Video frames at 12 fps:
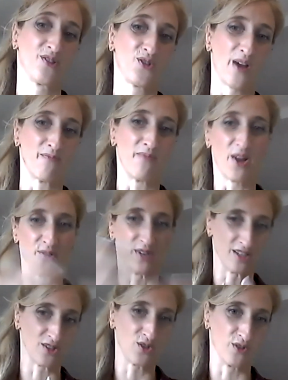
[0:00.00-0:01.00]
to upload
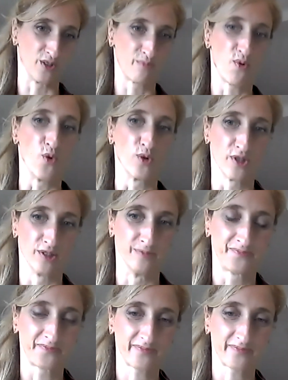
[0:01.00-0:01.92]
into this portal.